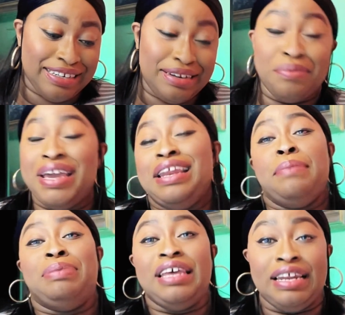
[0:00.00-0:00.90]
the way they
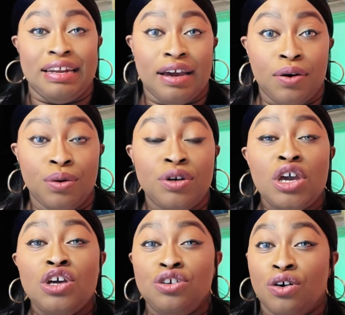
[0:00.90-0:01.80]
played it out,
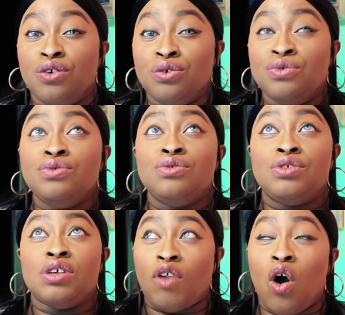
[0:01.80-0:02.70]

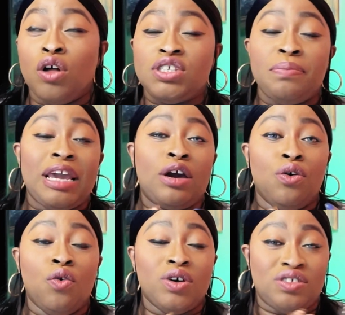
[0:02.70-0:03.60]
Dong-eun's ultimate
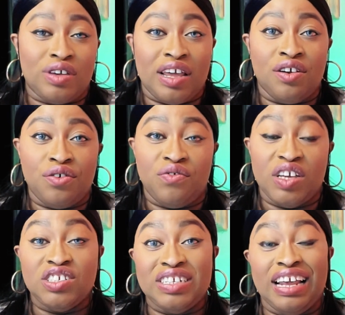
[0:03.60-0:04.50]
goal was to get her
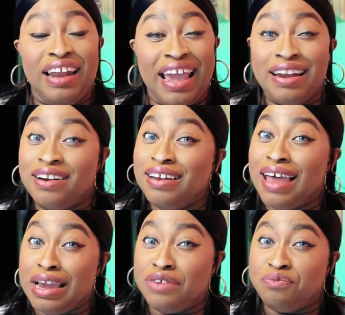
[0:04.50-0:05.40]
revenge and then end her
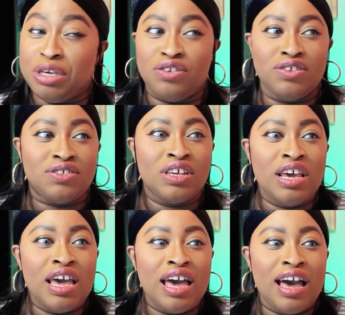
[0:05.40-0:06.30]
life, because,
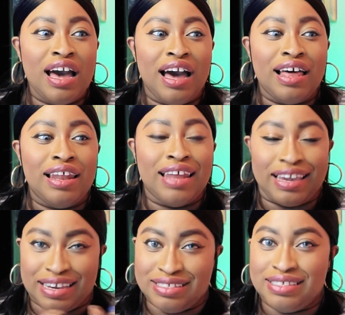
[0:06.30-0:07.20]

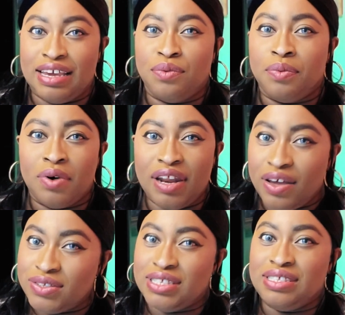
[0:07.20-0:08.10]
like I said, what
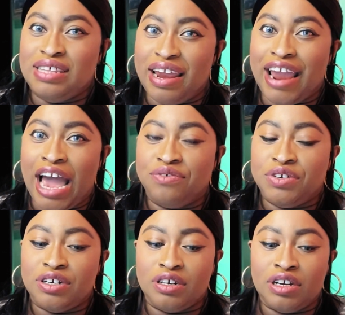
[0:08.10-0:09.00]
else is there
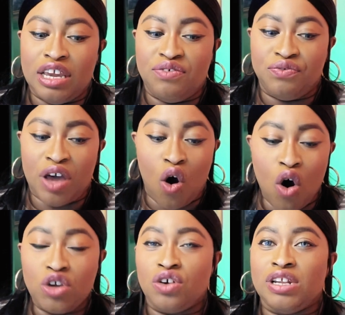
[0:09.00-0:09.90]
after, if
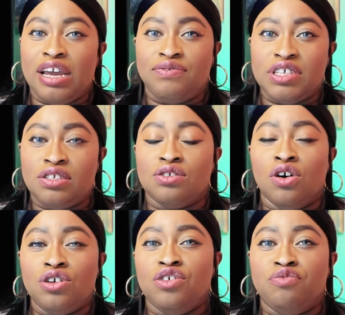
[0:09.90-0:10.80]
all your life this is
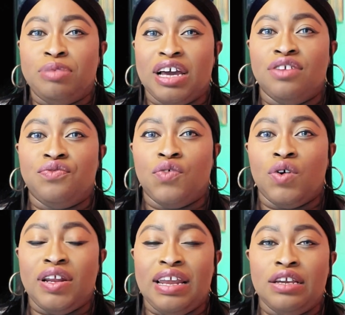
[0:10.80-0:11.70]
all you've planned
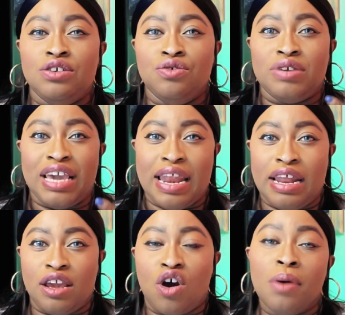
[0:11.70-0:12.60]
for, and then you get
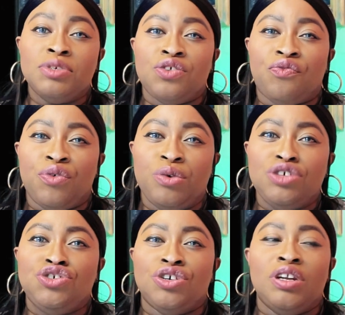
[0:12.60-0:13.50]
it comes to
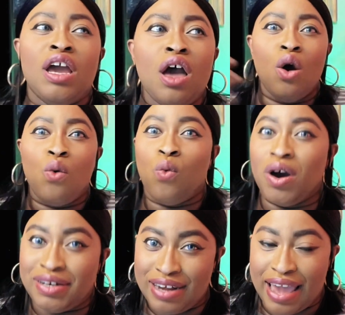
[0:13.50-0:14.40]
fruition?
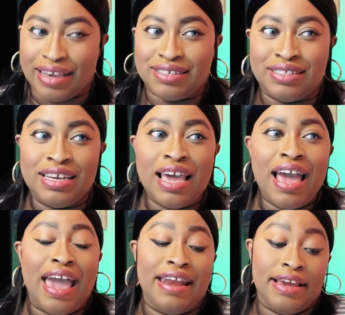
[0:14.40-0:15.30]
What next?
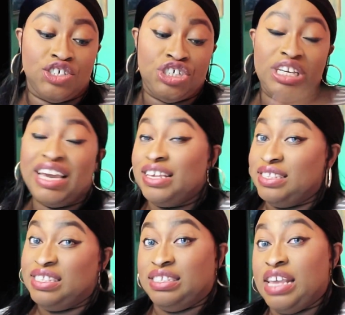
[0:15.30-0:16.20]
And then she
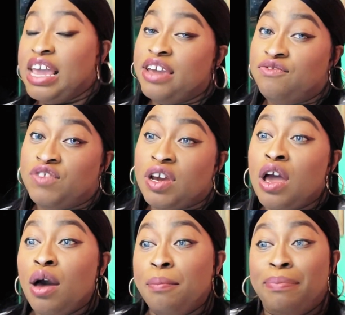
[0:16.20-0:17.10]
gets saved
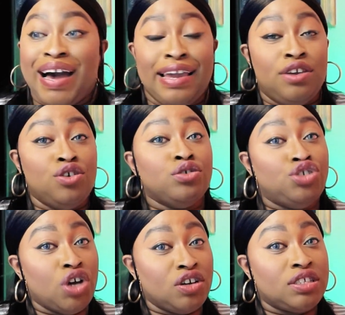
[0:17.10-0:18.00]
by
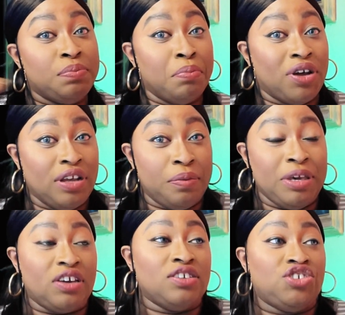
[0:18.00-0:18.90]
Yo-jong's mother,
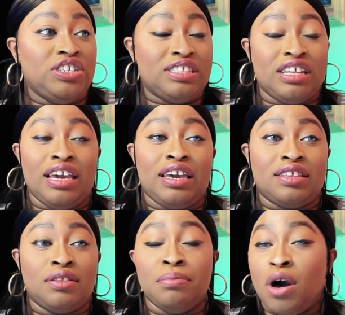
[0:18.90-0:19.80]
because she's
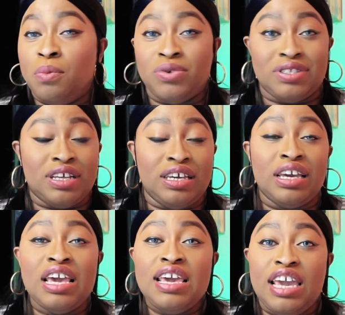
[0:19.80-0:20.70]
like, the mom was like,
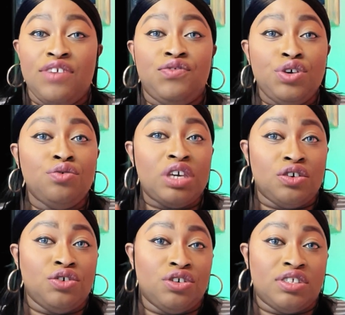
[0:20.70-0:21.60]
if you
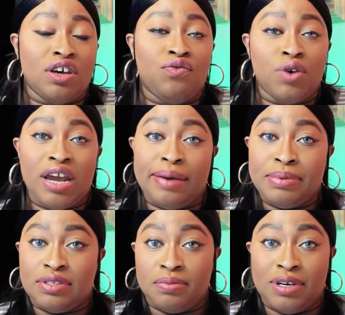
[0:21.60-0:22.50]
kill yourself, what
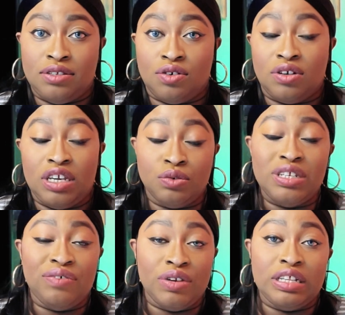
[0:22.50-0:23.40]
happens to my son? He will
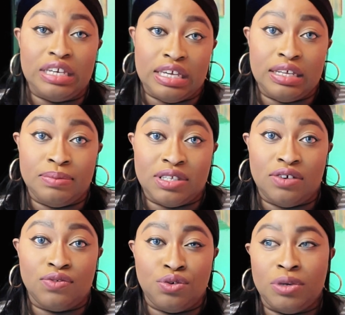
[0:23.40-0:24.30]
definitely kill
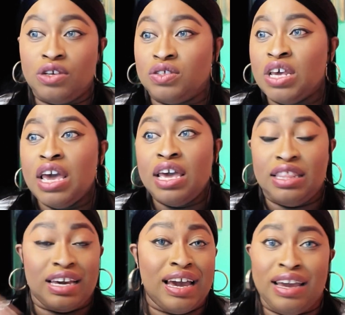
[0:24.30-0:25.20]
himself too, because
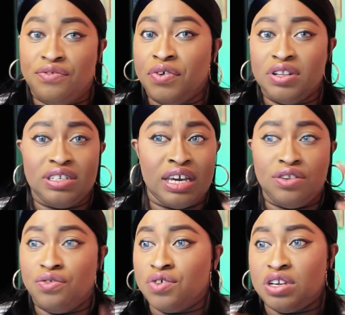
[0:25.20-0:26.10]
the guy had fallen
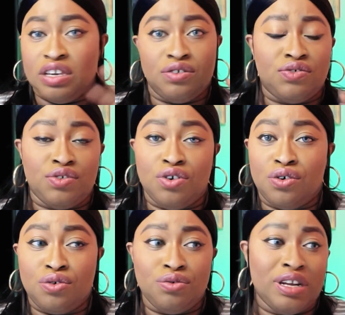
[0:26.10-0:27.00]
head over heels for
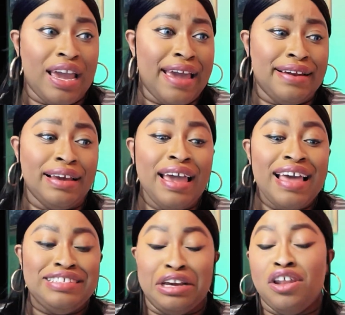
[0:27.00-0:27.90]
Dong-eun. And
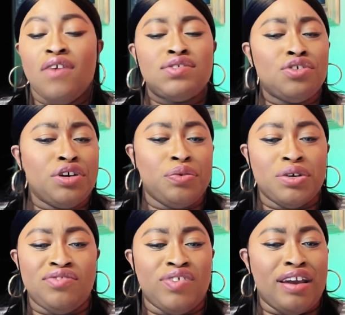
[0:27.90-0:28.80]
their love story
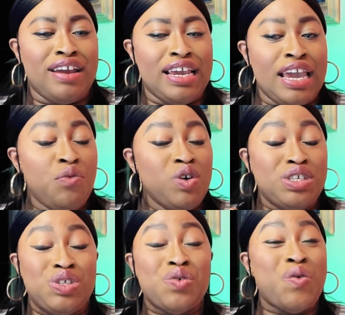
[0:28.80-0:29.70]
was it
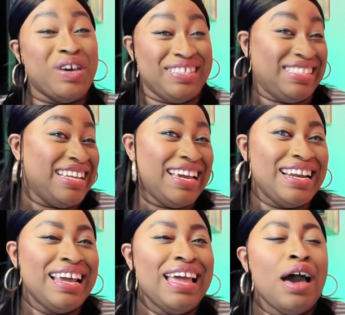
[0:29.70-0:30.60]
was
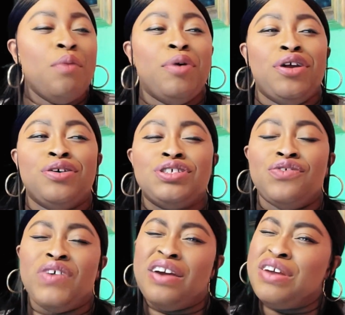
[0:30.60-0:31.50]
twisted, but
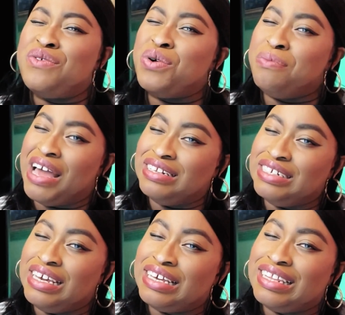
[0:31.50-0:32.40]
also very
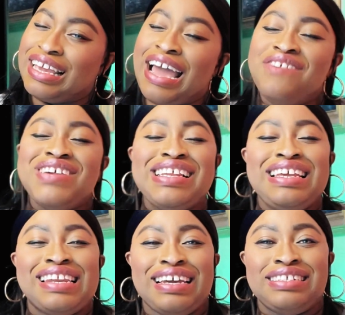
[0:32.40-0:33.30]
romantic. Like, I
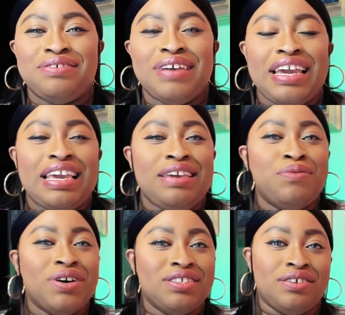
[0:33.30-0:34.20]
really liked the way he
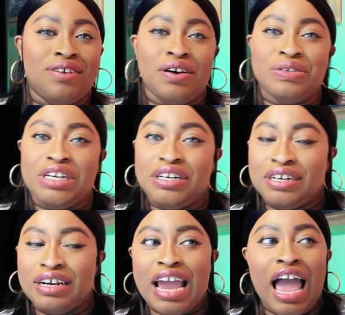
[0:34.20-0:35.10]
was around
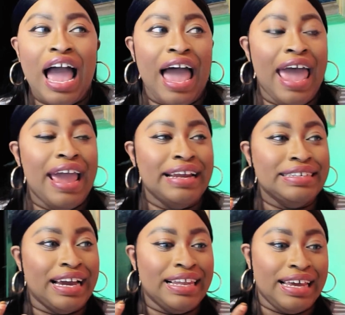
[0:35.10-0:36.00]
her,
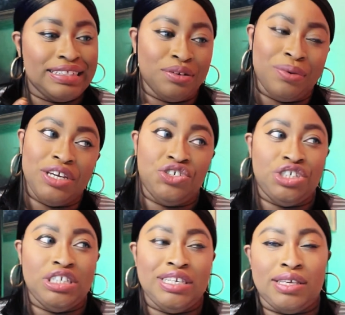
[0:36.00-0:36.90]
and I liked the way
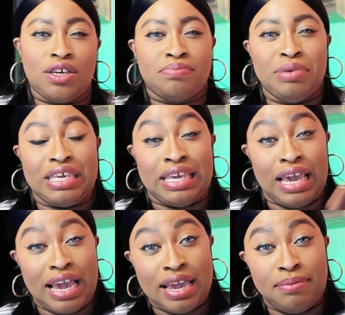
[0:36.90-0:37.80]
she
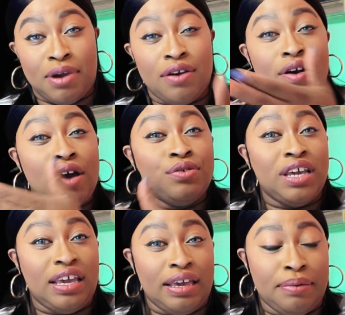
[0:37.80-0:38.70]
became around
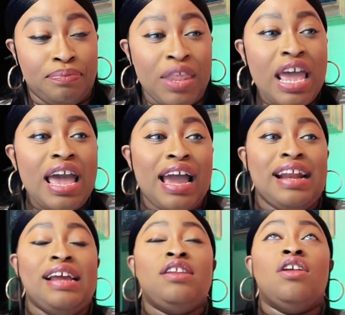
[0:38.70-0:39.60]
him.
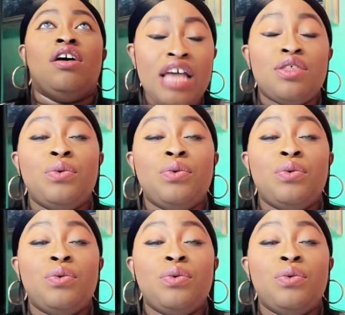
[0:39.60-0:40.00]
And I love the